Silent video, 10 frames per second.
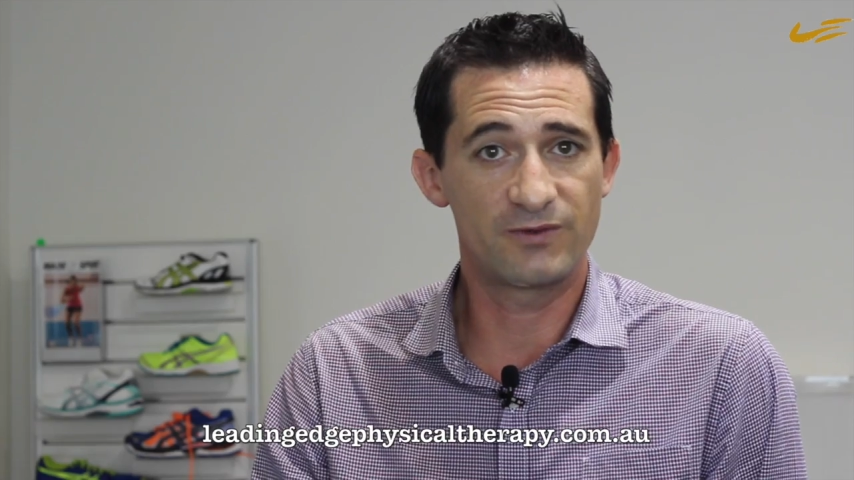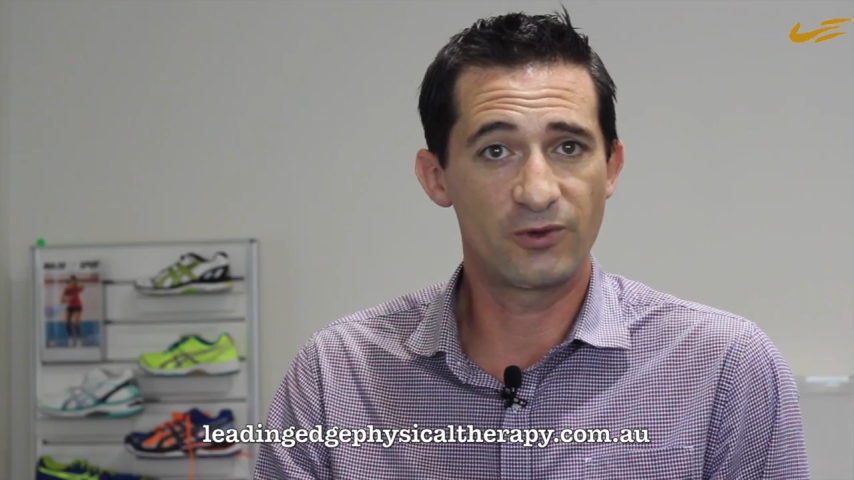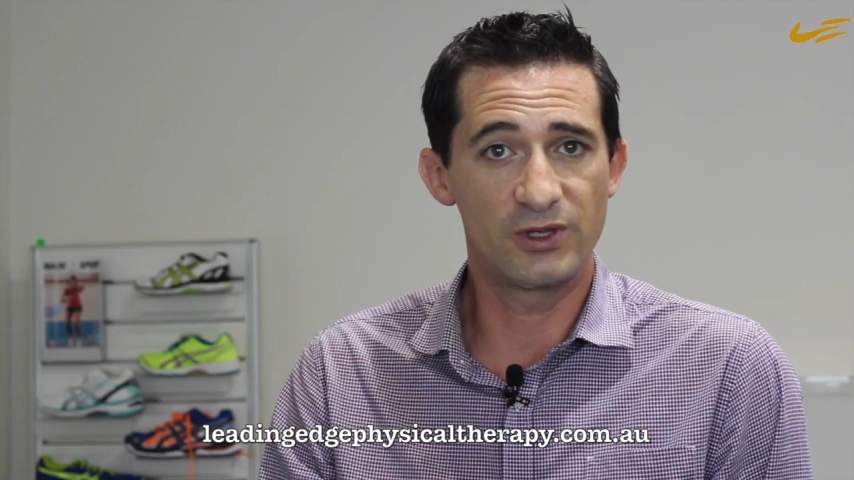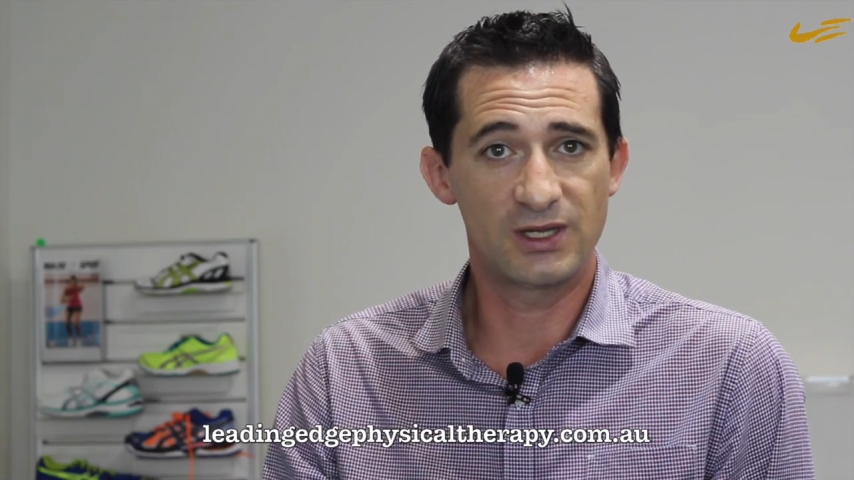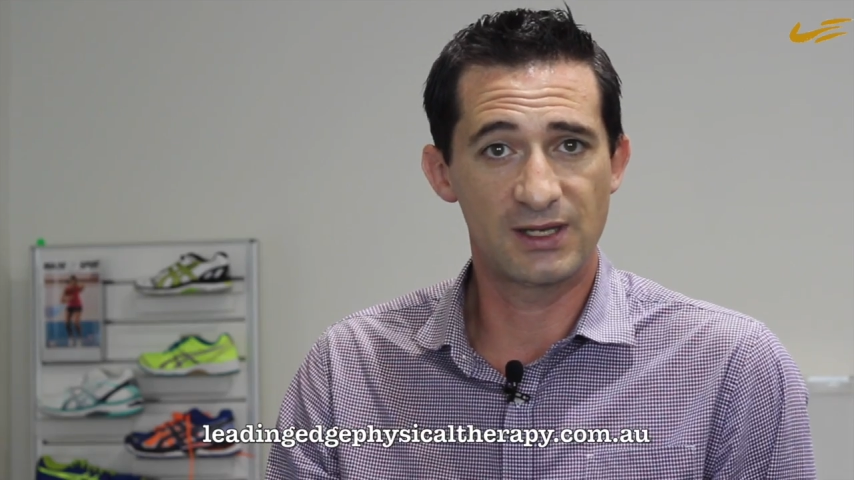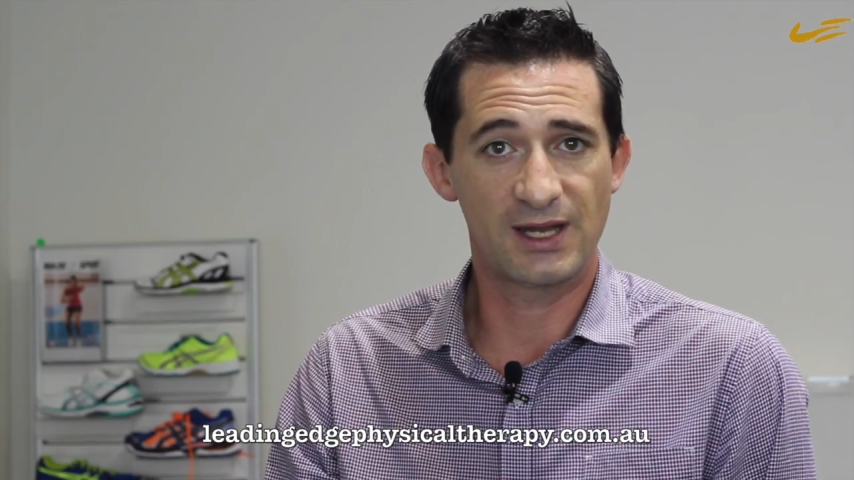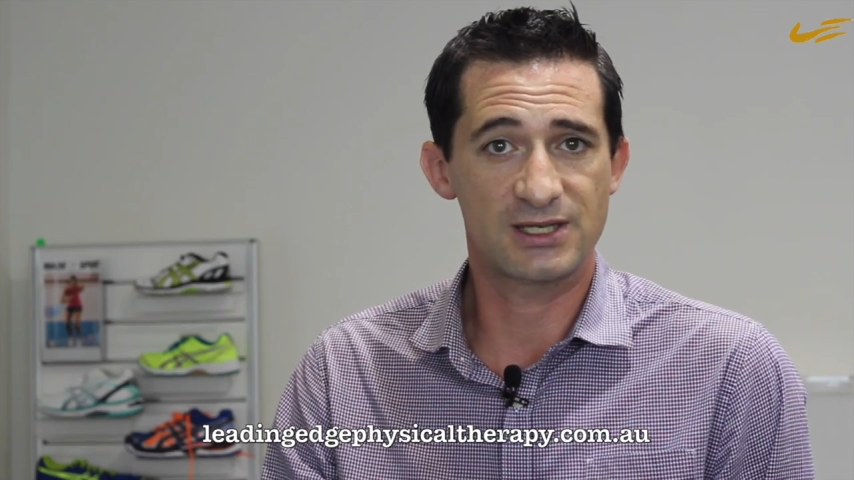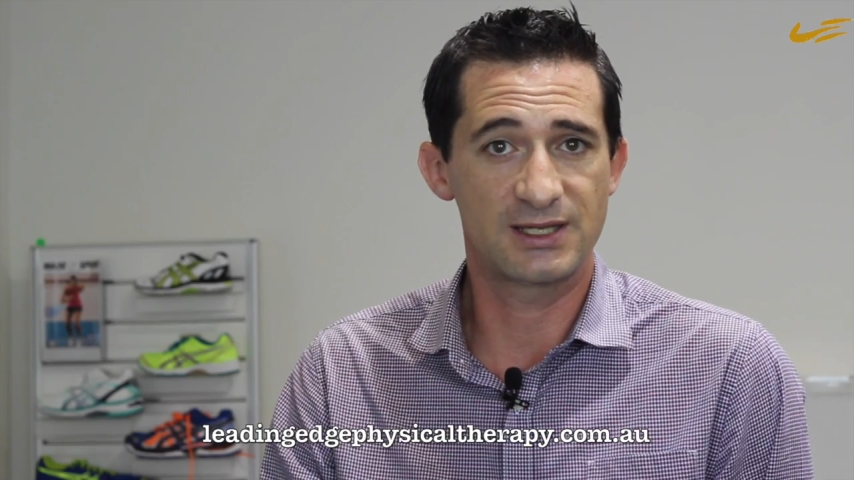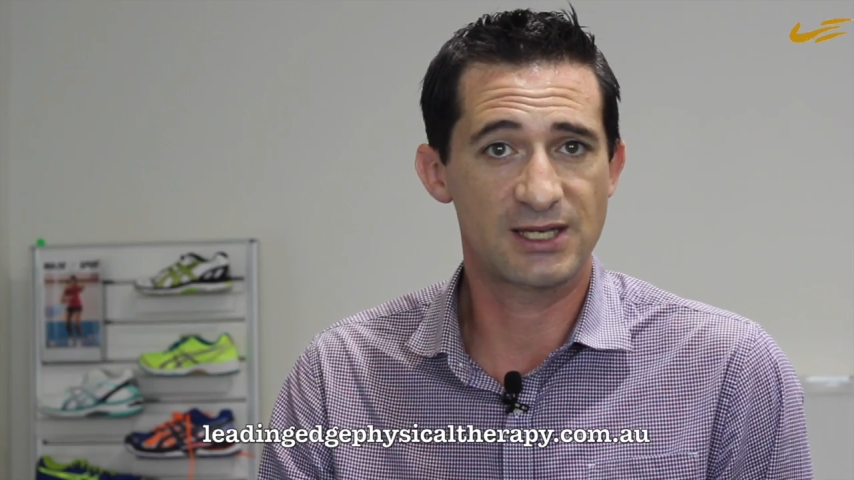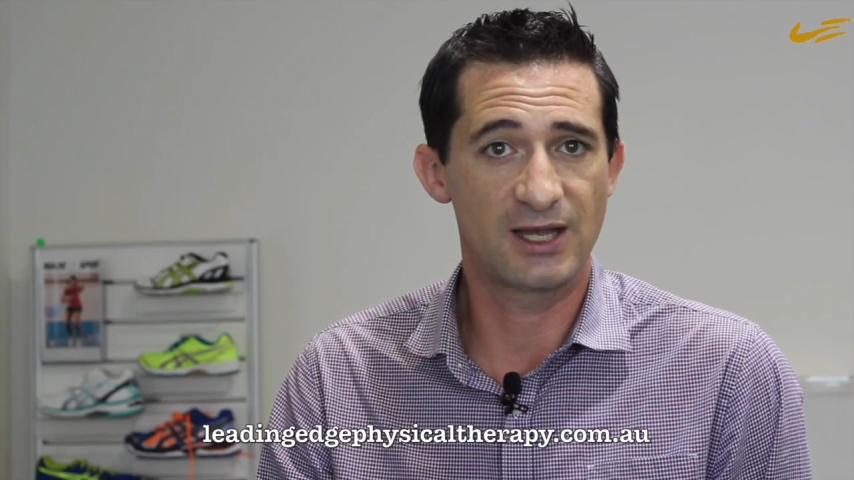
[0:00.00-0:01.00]
before you can
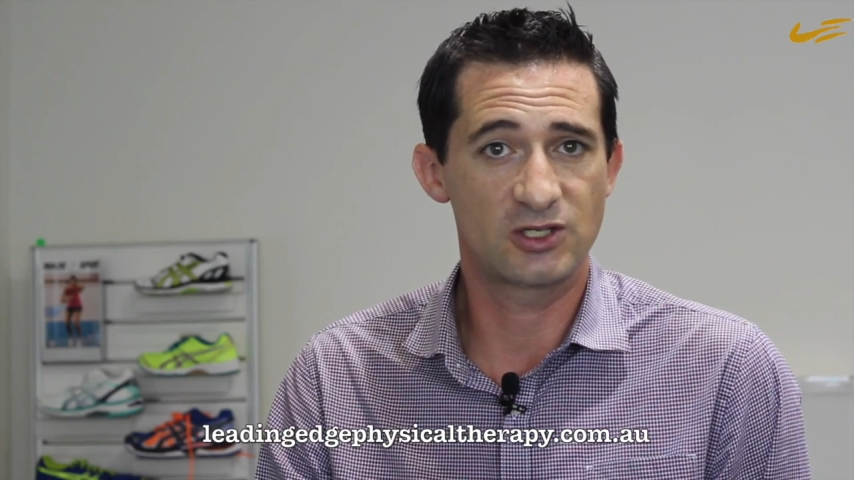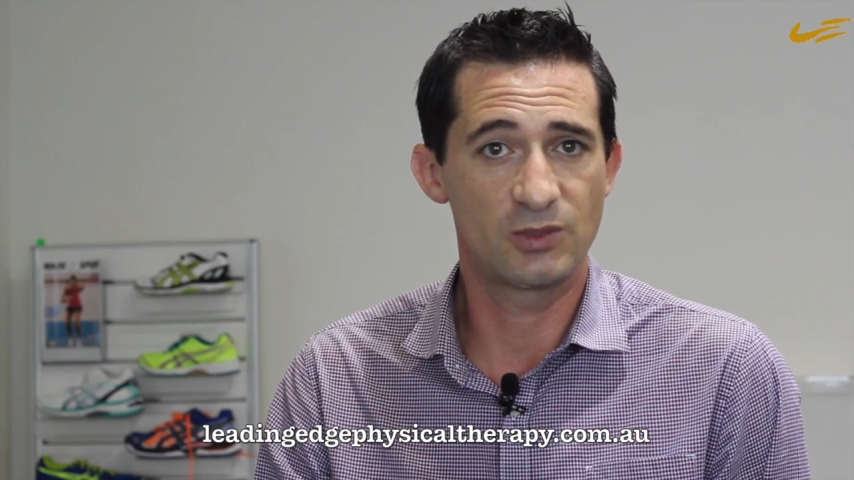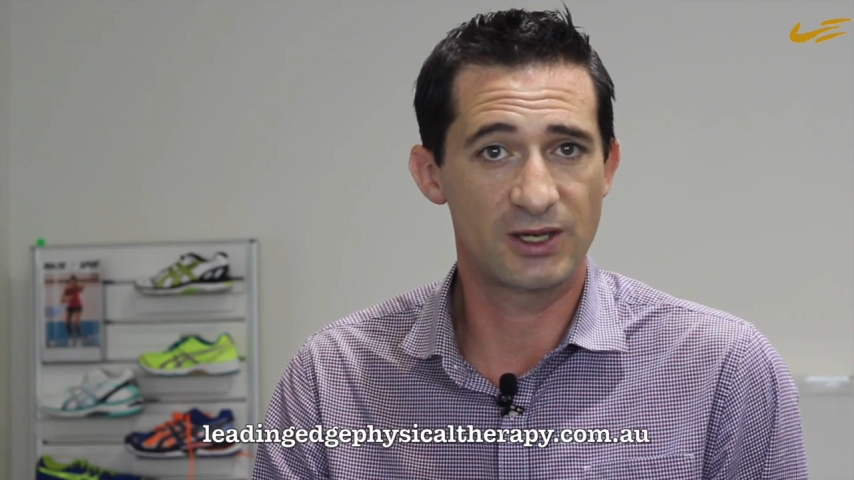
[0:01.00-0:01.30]
actually take too